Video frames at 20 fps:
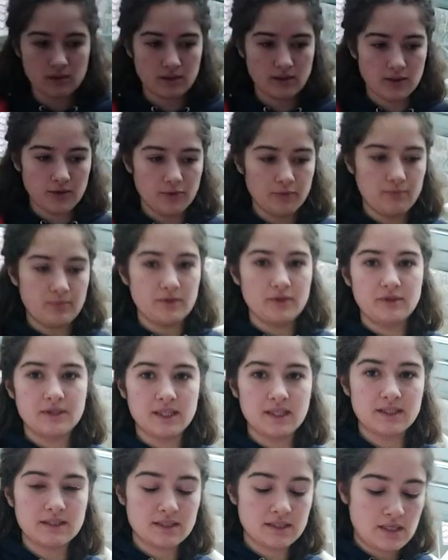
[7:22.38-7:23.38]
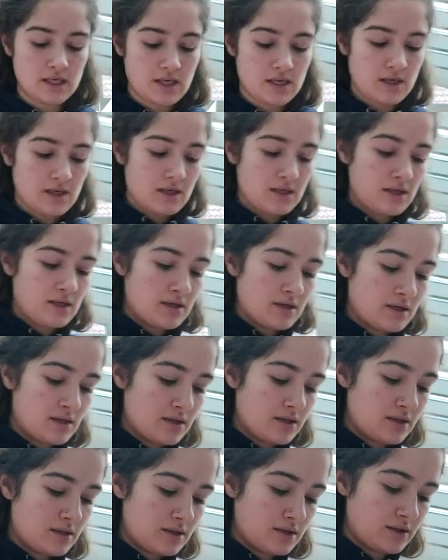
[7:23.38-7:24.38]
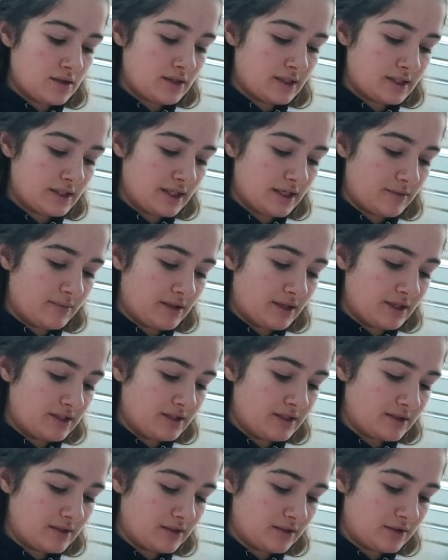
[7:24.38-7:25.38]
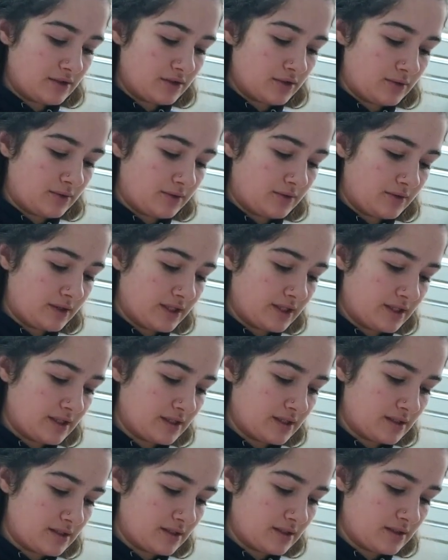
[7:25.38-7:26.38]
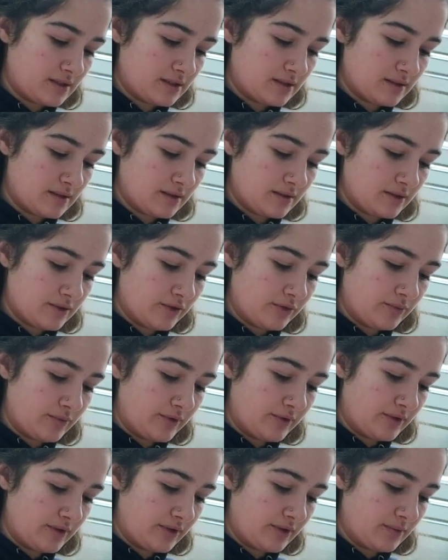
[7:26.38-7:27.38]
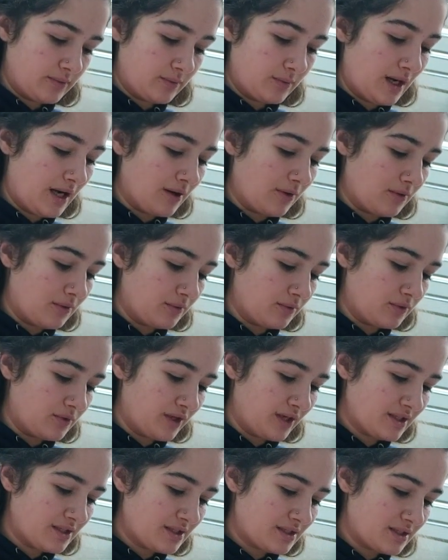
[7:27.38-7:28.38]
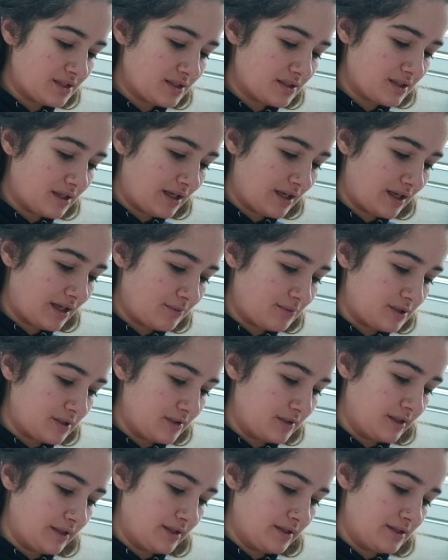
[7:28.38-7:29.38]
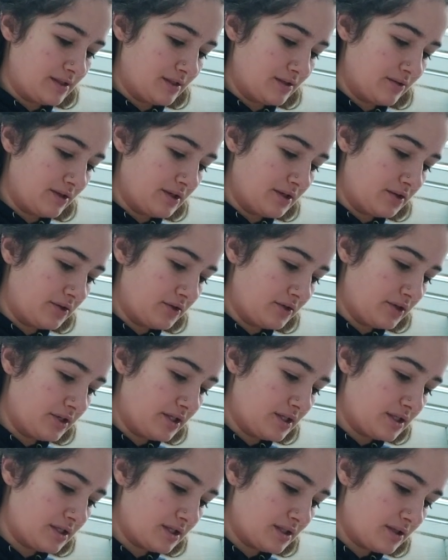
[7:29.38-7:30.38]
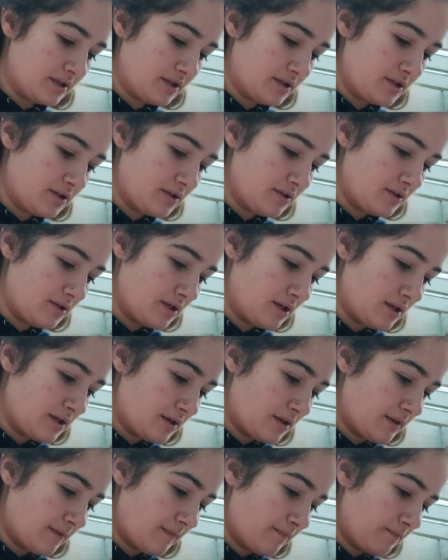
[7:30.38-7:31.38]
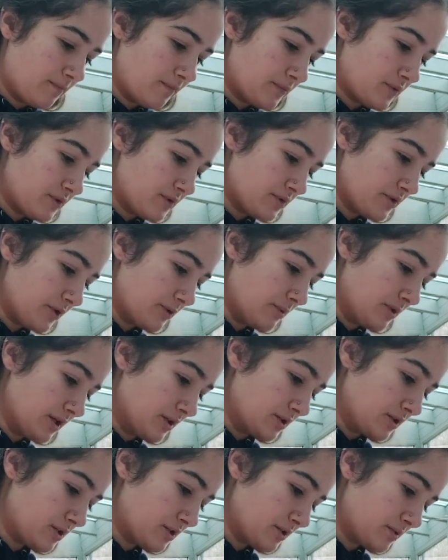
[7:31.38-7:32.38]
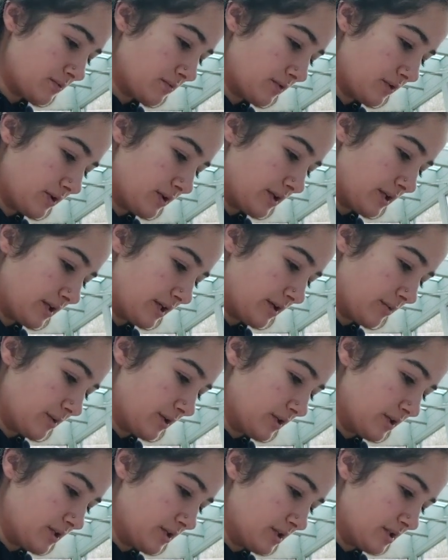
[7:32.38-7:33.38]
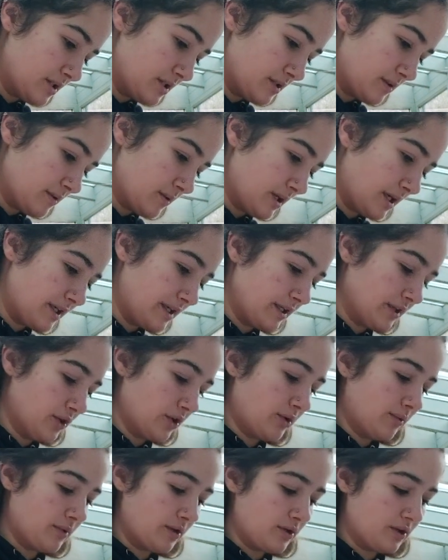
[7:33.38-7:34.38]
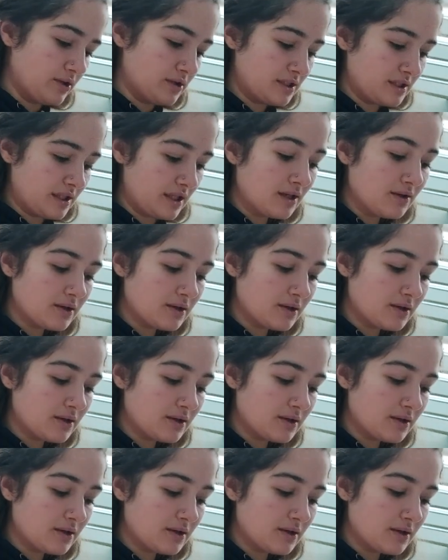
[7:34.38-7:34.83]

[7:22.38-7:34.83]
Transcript: hope you guys are excited by this Cook with Chris. I hope you think, wow, that's absolutely exhilarating, Chris. Thank you so much for thinking about this. I didn't think about this.